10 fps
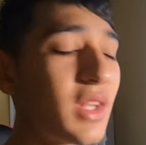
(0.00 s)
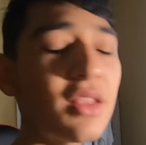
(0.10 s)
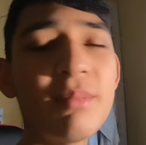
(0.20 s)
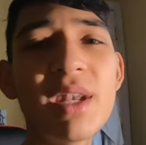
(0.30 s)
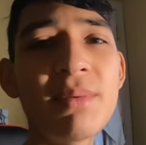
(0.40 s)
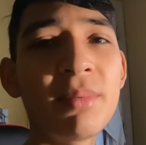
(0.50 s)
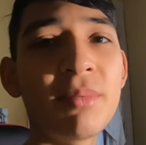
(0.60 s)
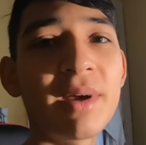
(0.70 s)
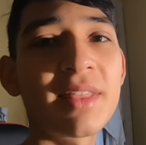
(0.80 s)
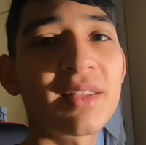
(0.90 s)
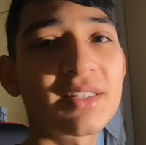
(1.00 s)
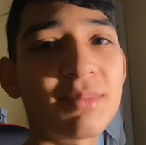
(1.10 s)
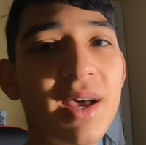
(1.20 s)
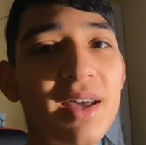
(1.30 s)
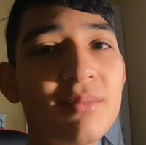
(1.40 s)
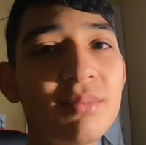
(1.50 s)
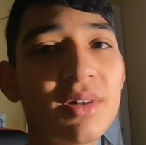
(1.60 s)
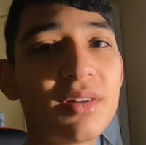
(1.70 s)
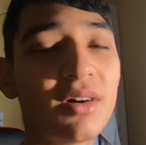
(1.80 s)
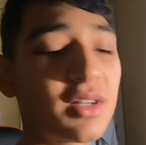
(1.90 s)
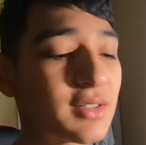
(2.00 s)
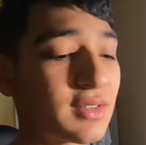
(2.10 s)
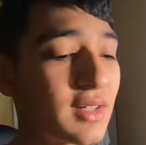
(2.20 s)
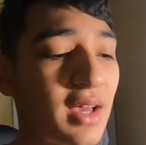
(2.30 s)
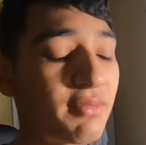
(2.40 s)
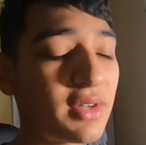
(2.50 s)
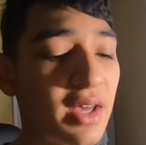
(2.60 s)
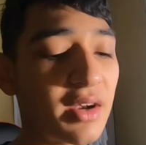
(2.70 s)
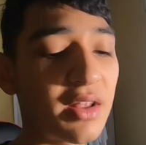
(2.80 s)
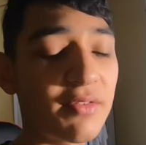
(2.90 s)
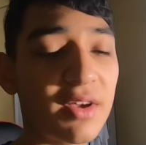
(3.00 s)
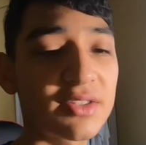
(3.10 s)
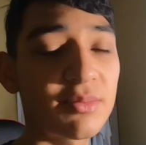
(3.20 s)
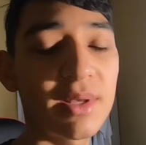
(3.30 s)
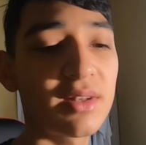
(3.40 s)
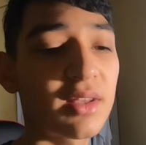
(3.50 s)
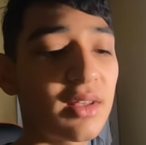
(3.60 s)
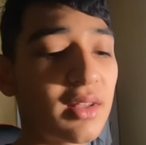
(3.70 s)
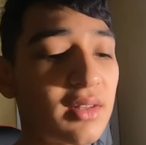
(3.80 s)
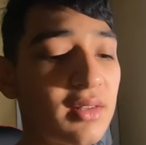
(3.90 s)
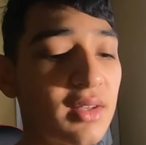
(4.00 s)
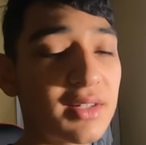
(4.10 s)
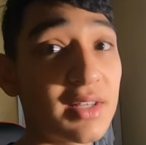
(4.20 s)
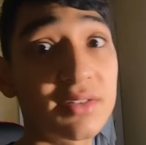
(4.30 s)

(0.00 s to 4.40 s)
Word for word: Many people might think that's bad, but honestly, I haven't had any effects from it and it tastes